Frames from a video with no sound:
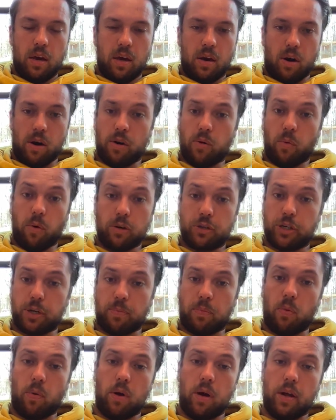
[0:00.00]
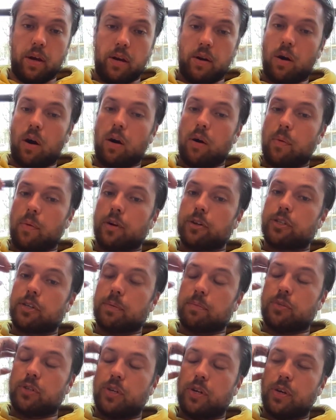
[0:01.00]
Heart of Worship 1 and Heart of
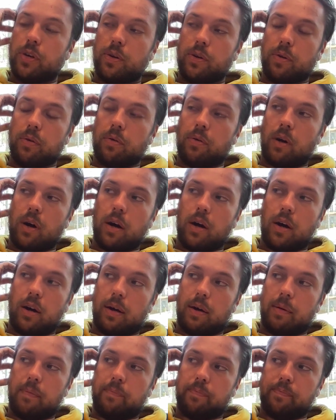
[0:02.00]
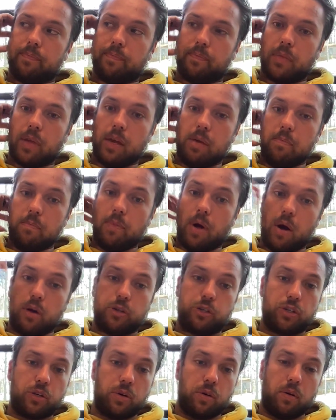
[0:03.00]
Worship 2. Um,
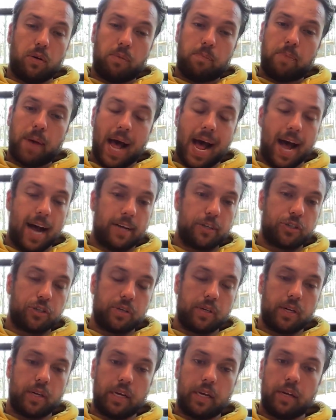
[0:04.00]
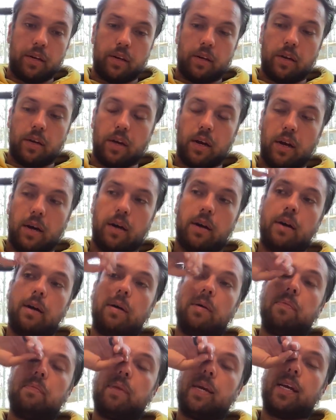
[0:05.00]
emotional, passionate,
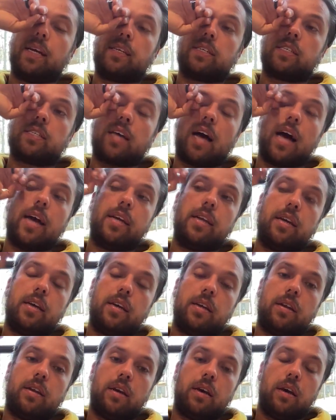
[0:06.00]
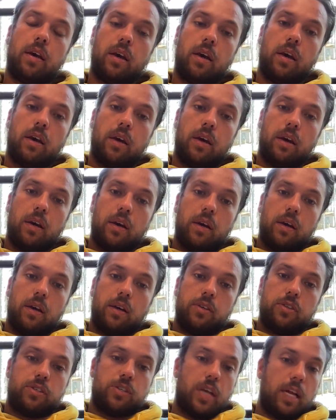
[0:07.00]
um, excited
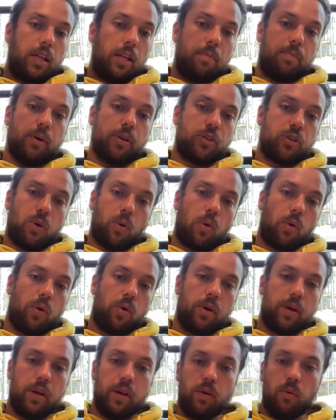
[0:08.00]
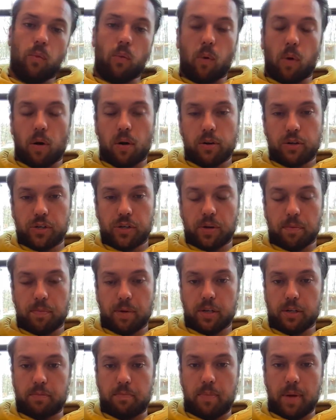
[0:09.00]
celebratory worship
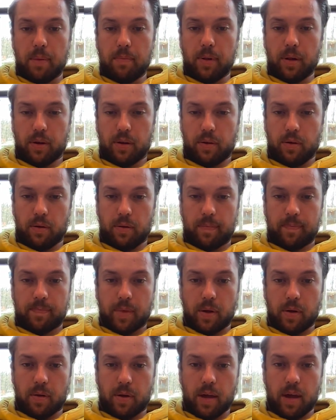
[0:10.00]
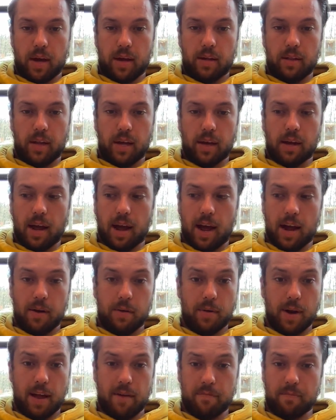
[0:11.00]
is biblical. Okay, like I
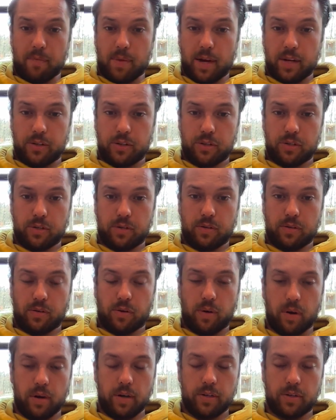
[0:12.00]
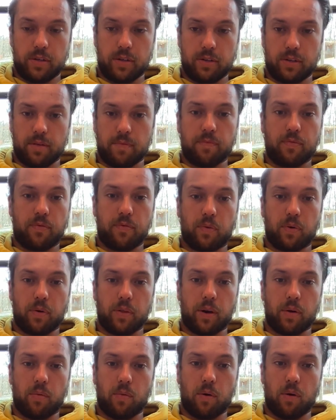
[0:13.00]
don't have much criticism for
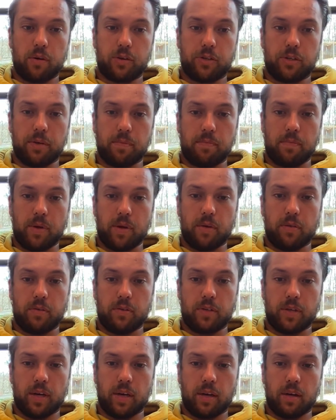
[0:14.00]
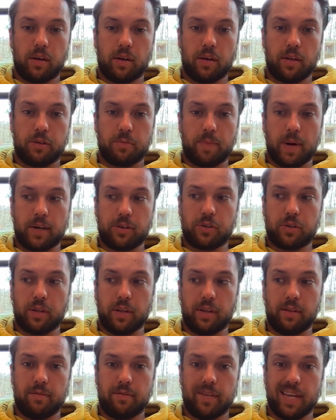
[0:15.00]
their worship music,
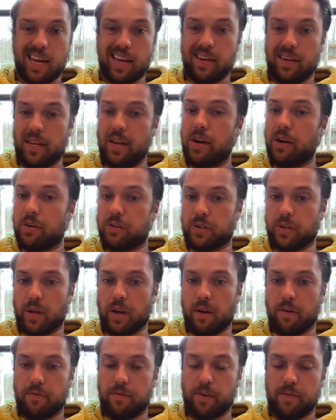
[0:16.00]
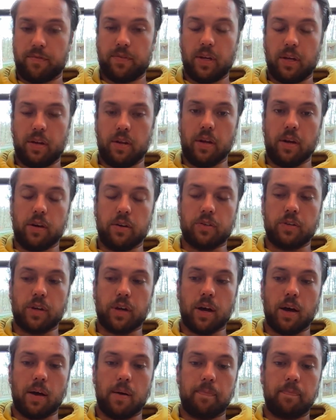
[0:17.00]
especially 10 years ago, 15 years
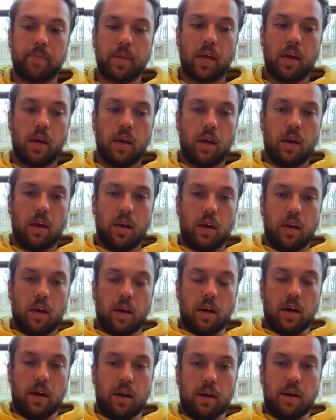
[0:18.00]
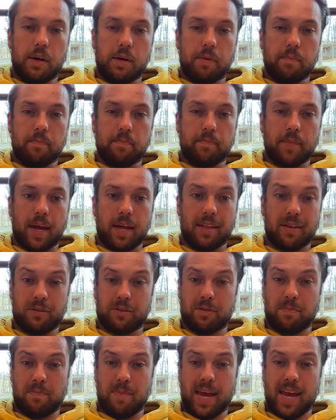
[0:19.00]
ago. Um, that was
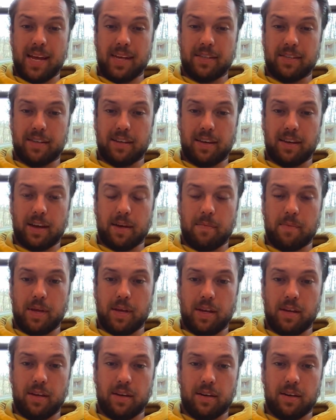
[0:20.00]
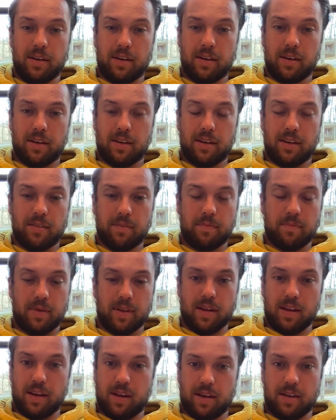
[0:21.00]
amazing. I mean,
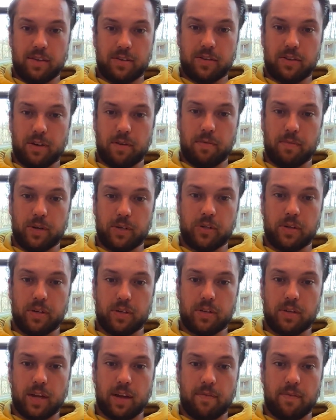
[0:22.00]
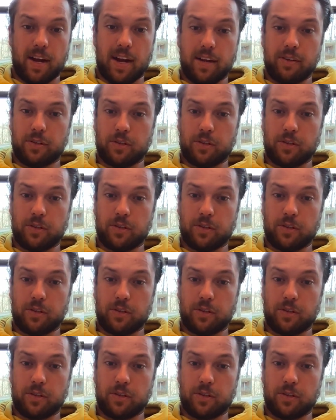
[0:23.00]
oh, so much good stuff. I